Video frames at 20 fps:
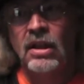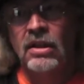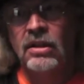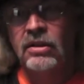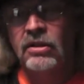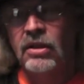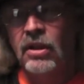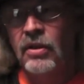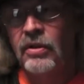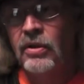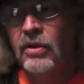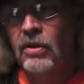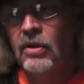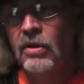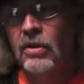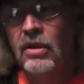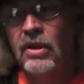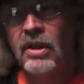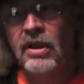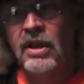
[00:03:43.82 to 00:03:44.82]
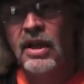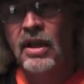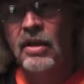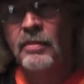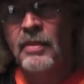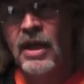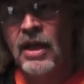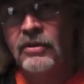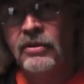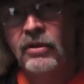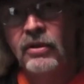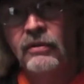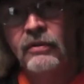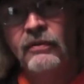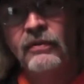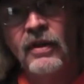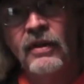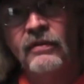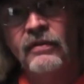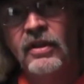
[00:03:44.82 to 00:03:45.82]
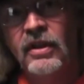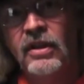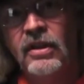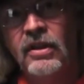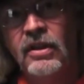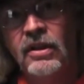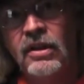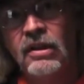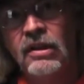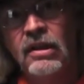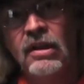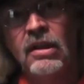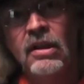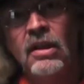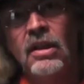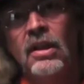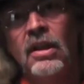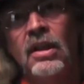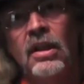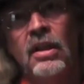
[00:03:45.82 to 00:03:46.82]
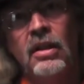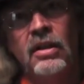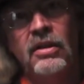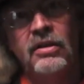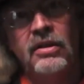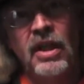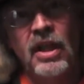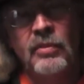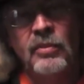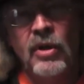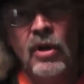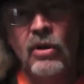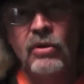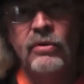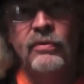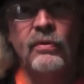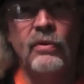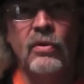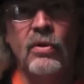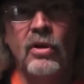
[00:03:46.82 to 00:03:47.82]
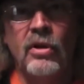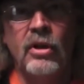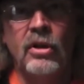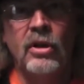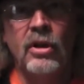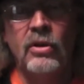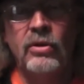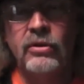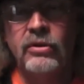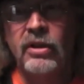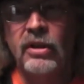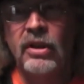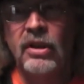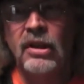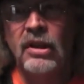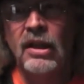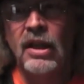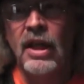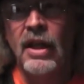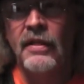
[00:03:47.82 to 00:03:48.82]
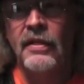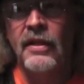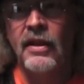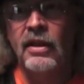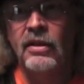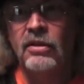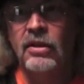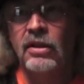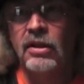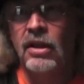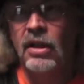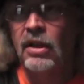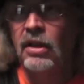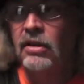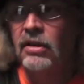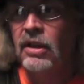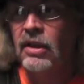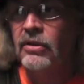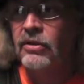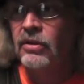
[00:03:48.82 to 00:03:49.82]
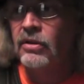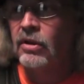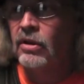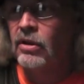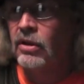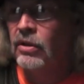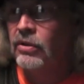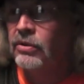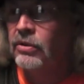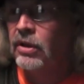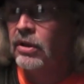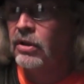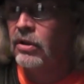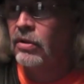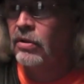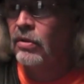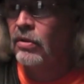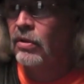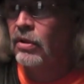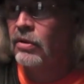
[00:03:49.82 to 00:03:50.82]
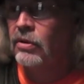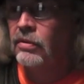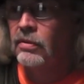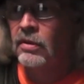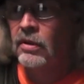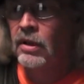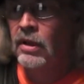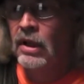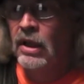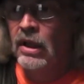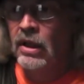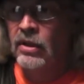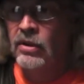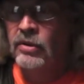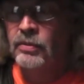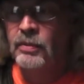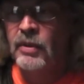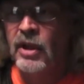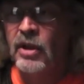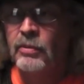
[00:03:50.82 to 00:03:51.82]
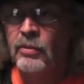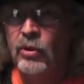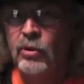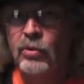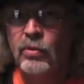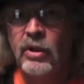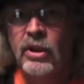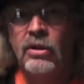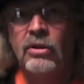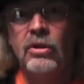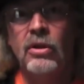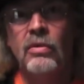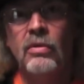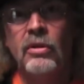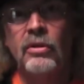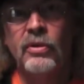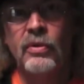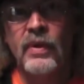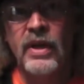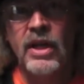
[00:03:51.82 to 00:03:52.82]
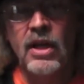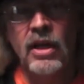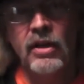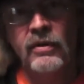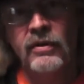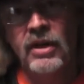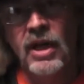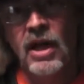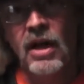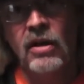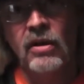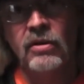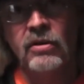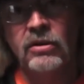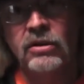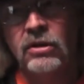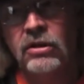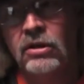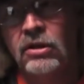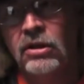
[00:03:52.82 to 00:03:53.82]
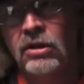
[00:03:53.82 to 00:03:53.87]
So you're looking at about $250. And the same goes for an acoustic. I think to get a decent acoustic, you're going to spend between two and $300.